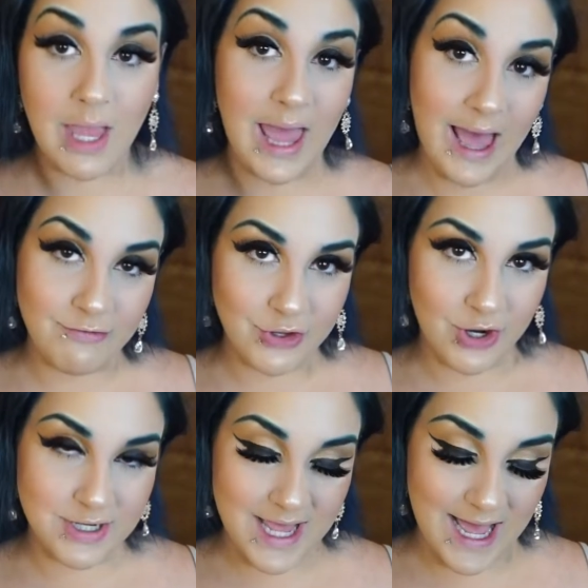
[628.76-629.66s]
after
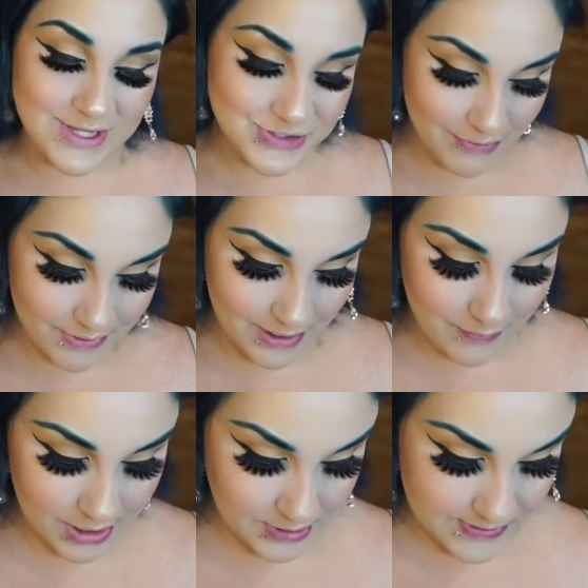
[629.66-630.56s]
her dad, so I really
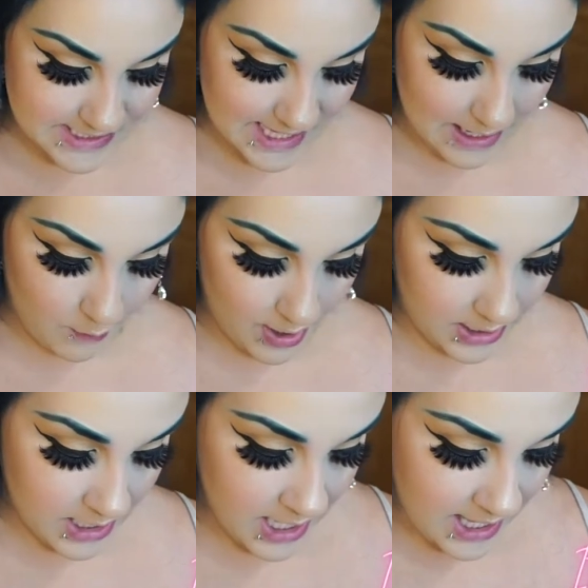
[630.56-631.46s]
want to use that
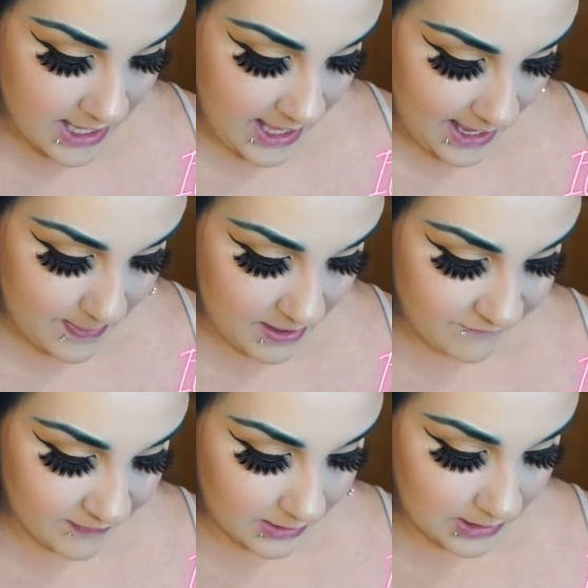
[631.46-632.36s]
one. And then
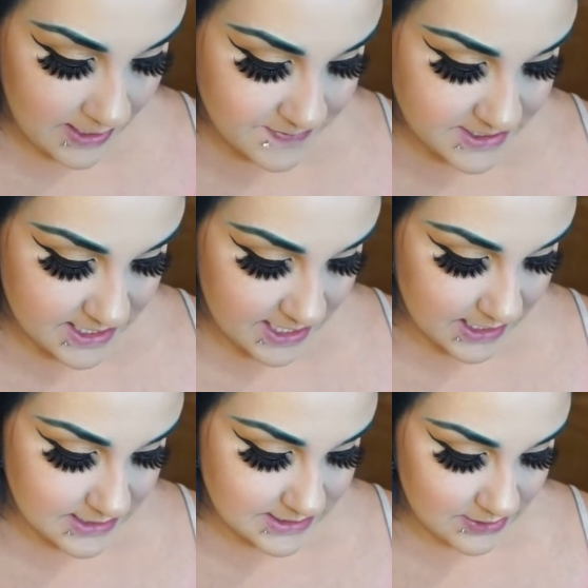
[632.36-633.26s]
for the
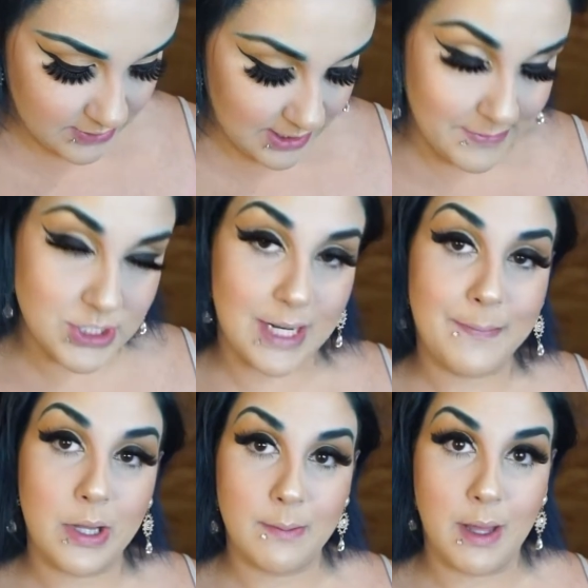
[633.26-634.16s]
lipsticks, hold on, let me try to
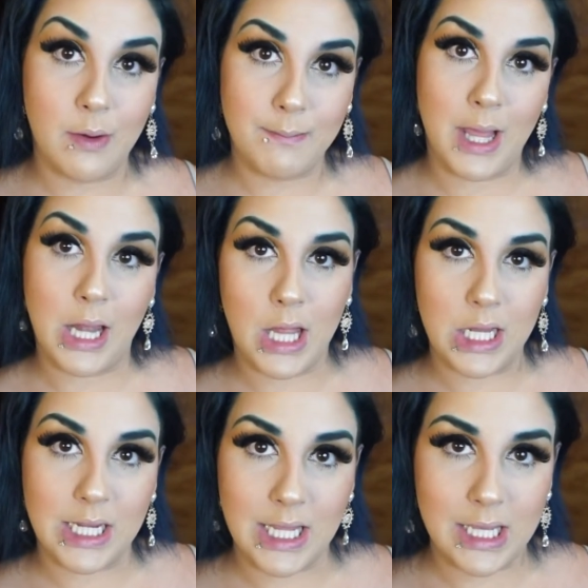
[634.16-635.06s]
pull them out with my
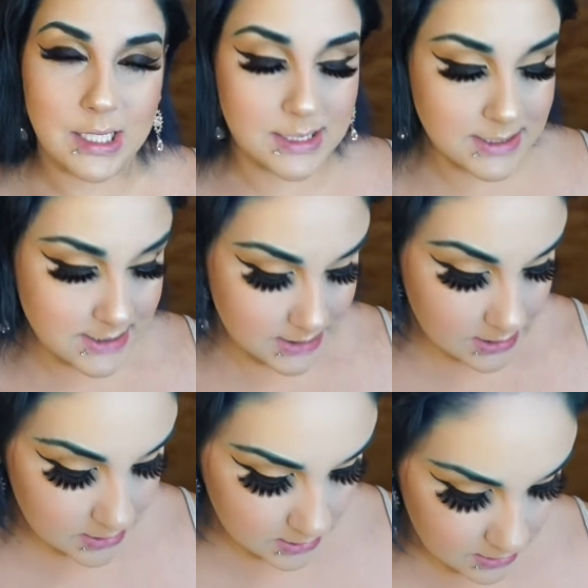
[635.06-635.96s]
long nails.
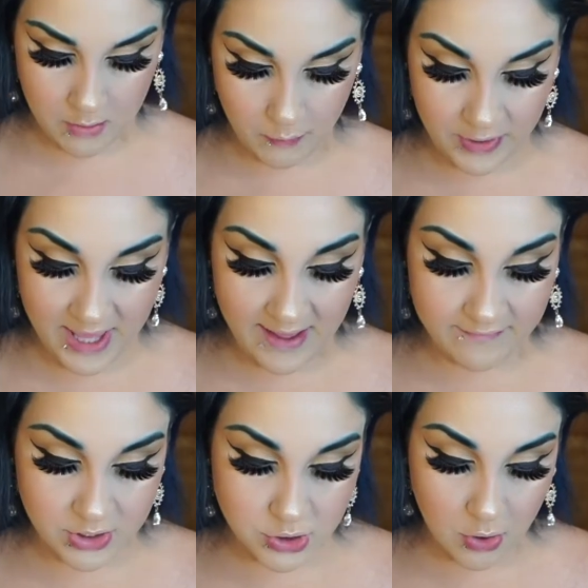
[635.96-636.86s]
We
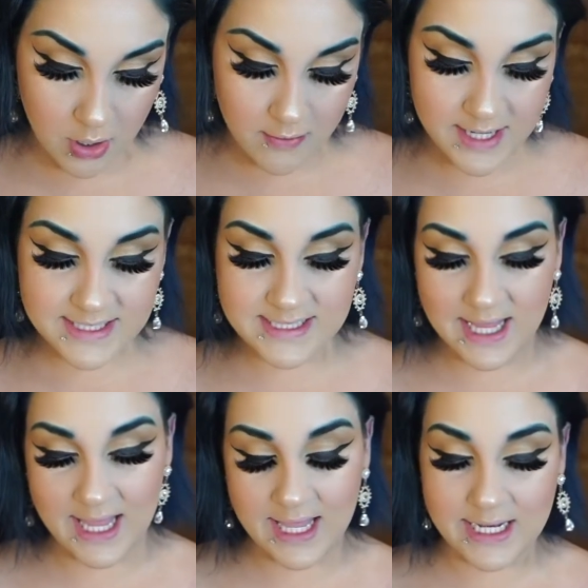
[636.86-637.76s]
have Taurus
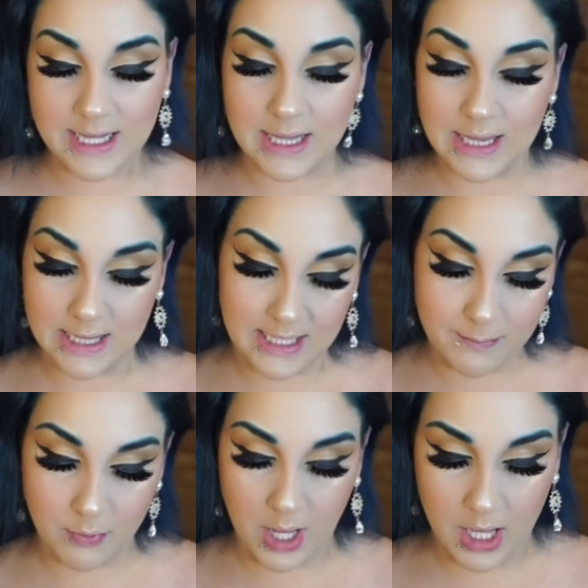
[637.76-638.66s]
and
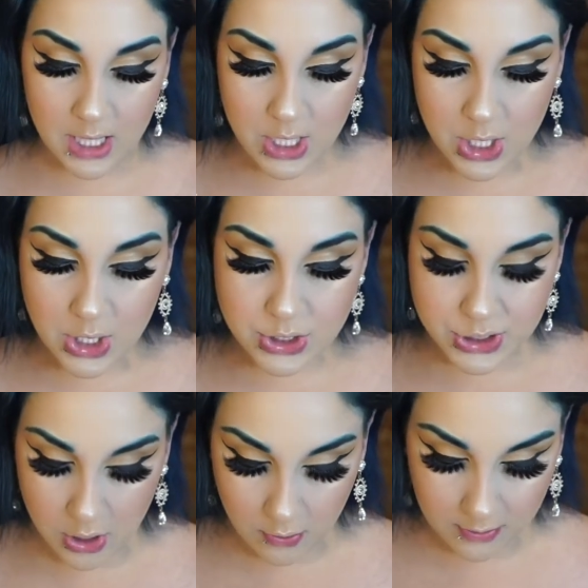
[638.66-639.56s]
Libra.
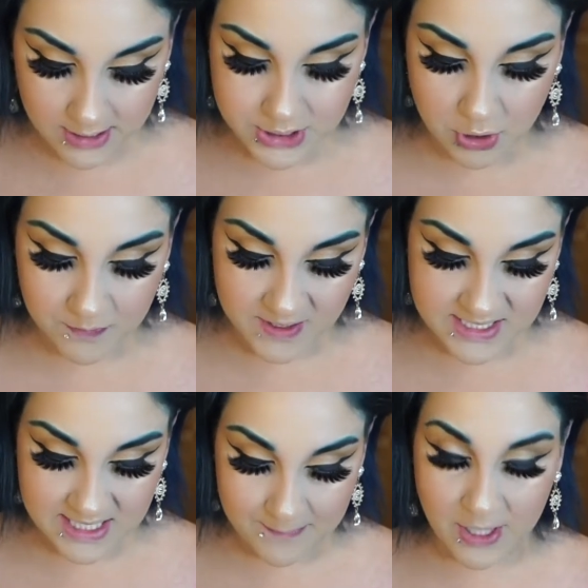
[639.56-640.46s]
So let's open
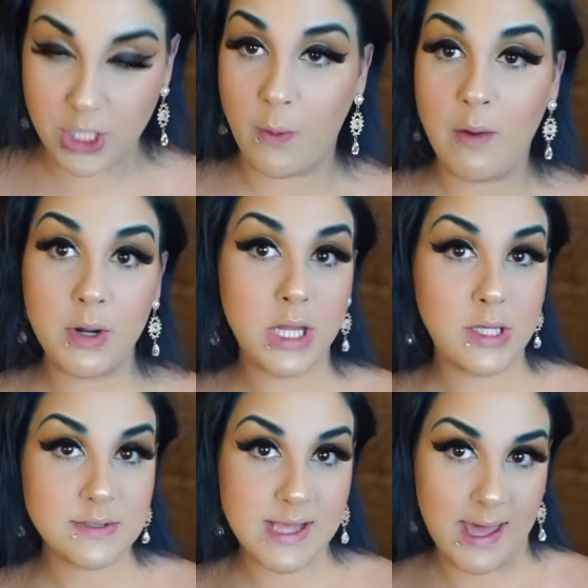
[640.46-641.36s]
these up. I know I want to
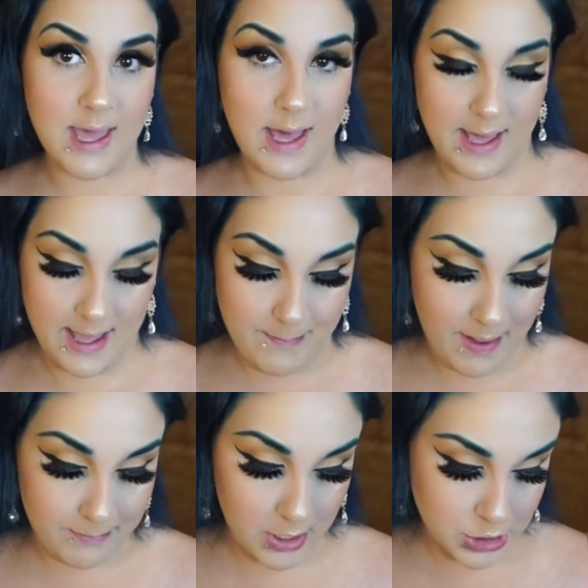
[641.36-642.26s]
use AI, but
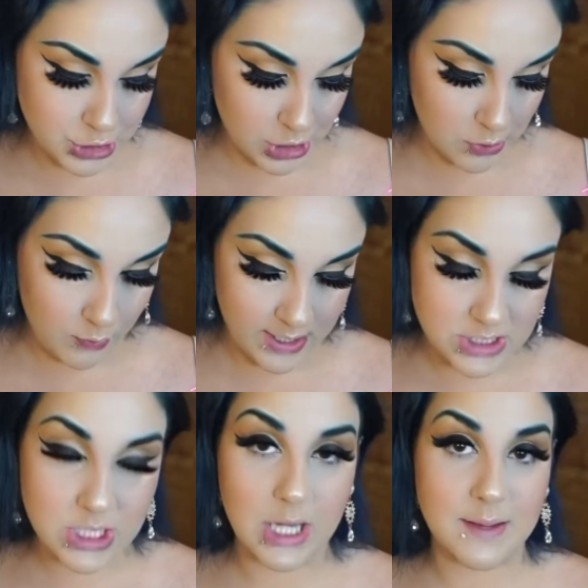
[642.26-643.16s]
I'm not sure
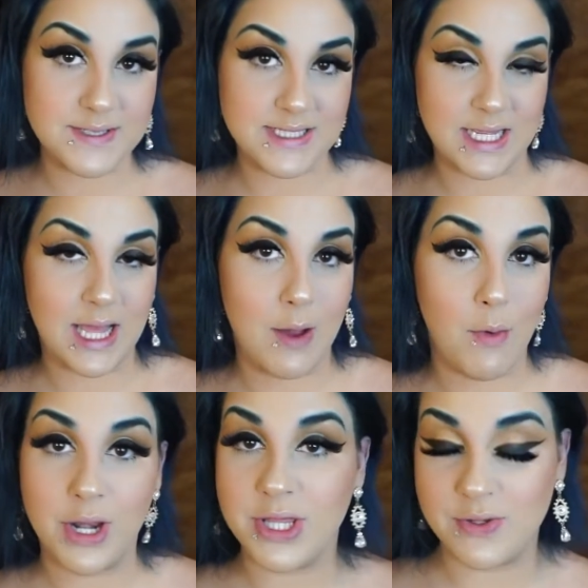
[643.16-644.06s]
which lipstick I
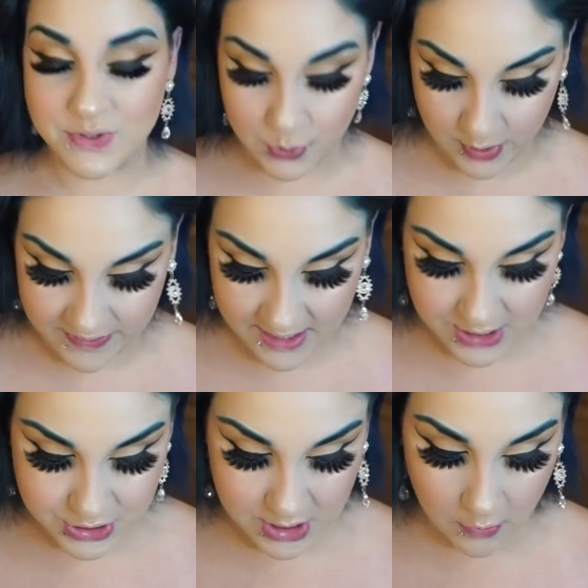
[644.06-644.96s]
want to use with it.
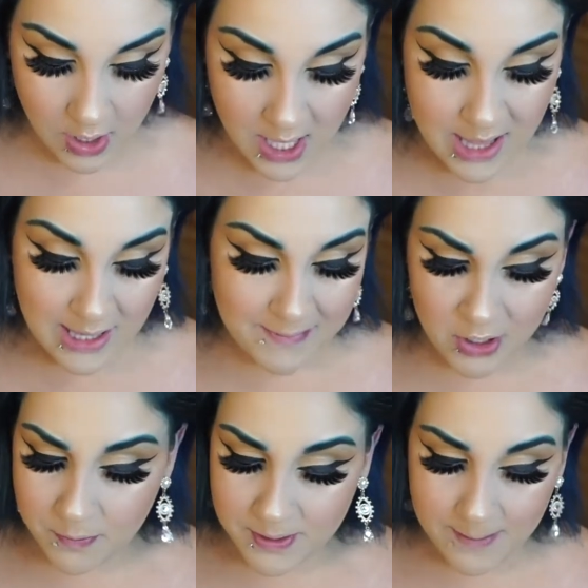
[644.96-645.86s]
So let me
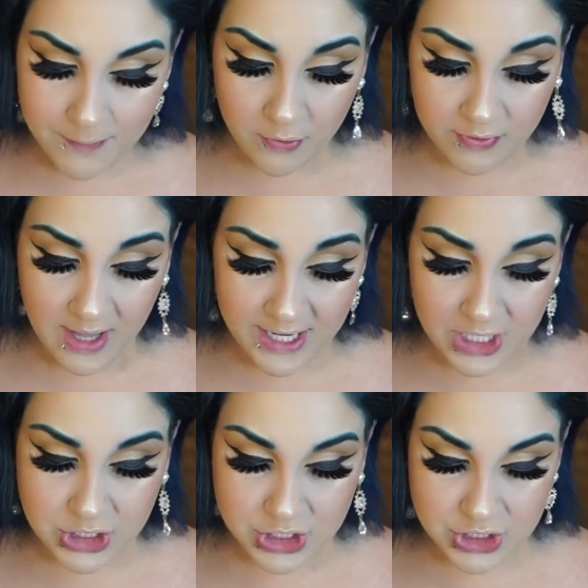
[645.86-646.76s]
open up both
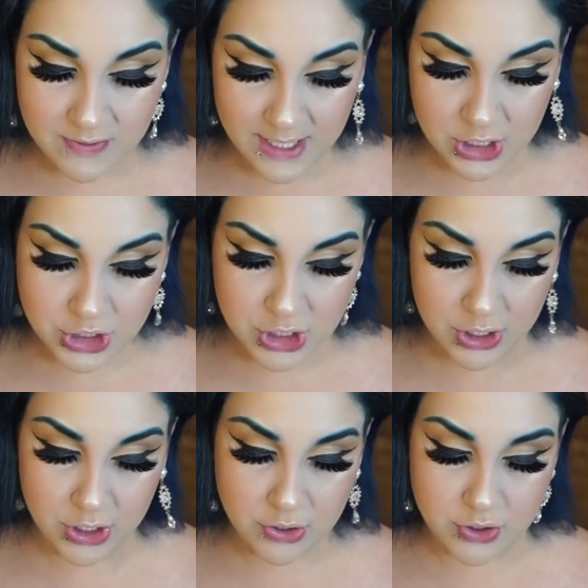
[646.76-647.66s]
liners just so I can show
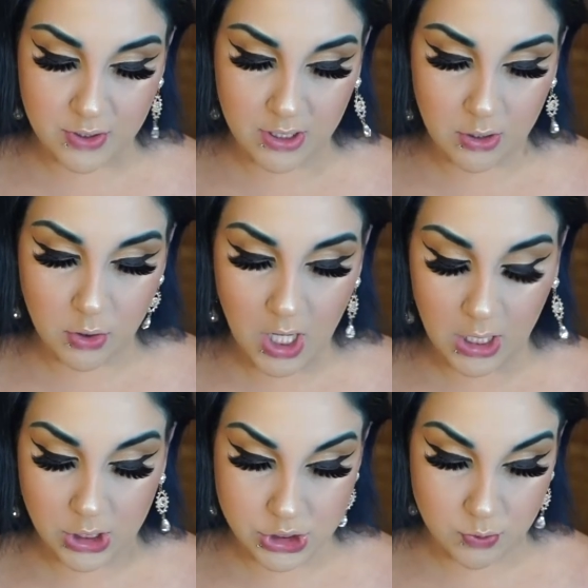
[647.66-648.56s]
you, do a little
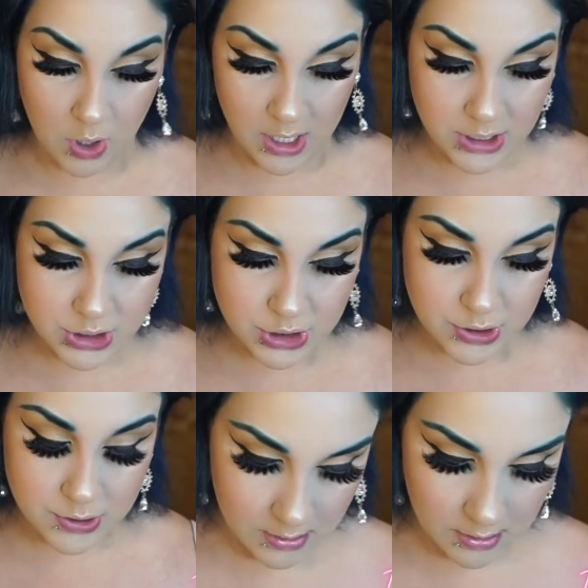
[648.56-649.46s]
color
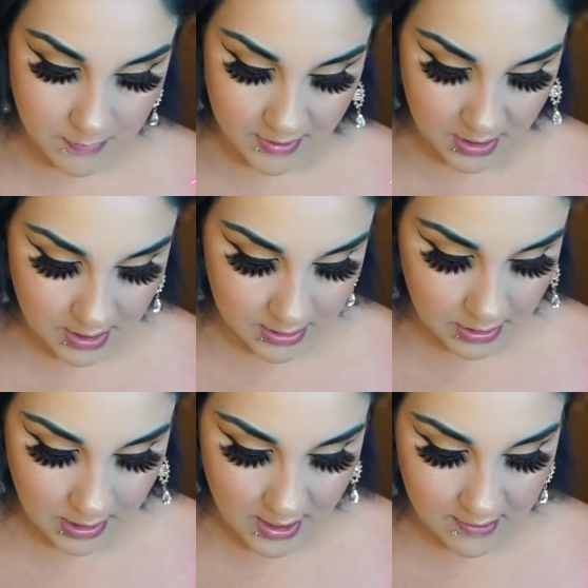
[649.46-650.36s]
swatch. Oh my God,
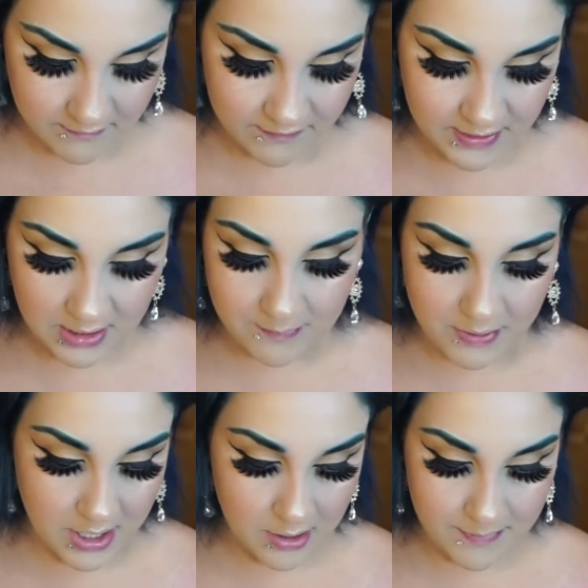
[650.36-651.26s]
love the lip
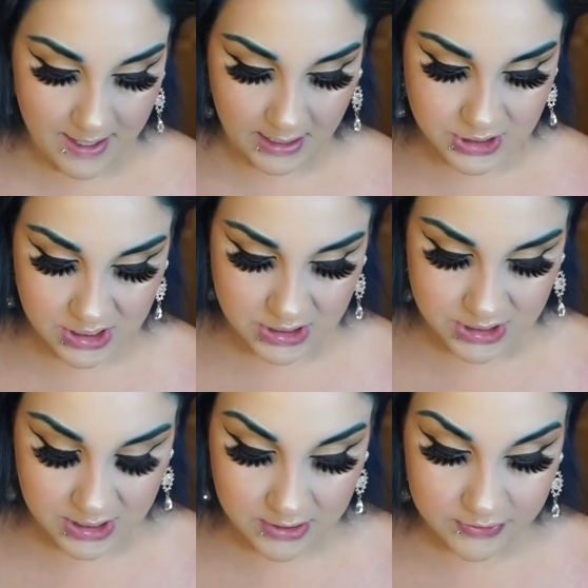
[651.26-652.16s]
liner packaging
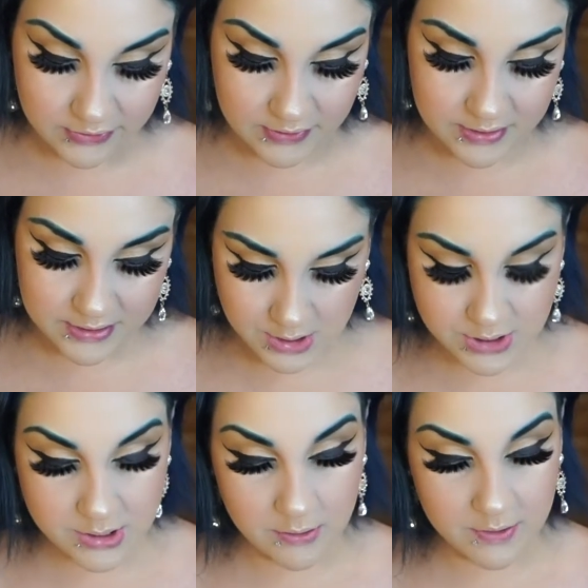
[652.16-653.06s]
too.
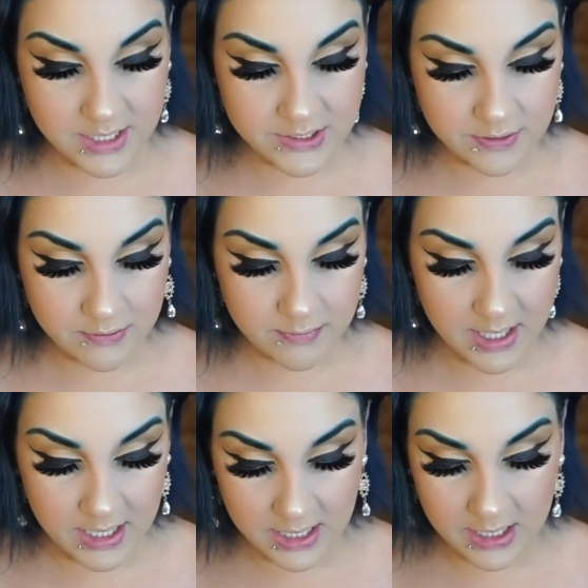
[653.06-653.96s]
So this one
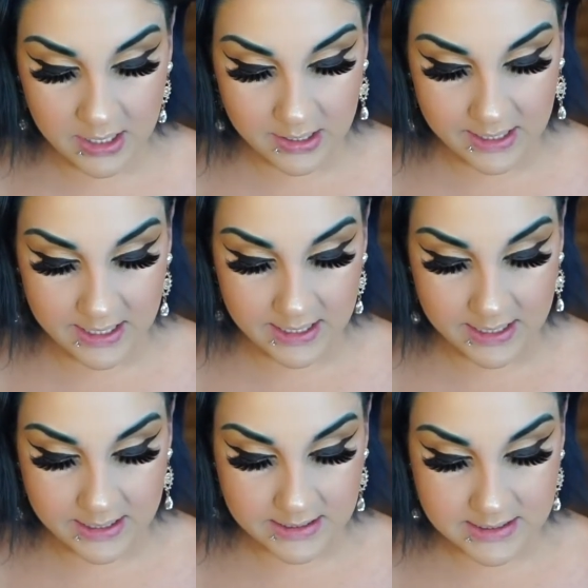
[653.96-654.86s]
right here
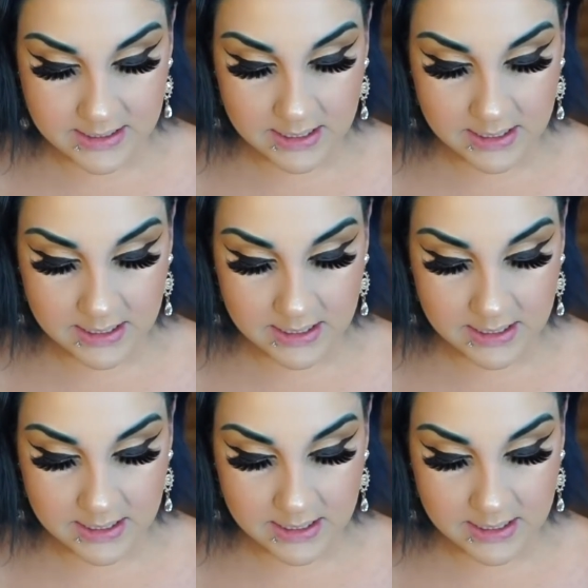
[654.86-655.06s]
is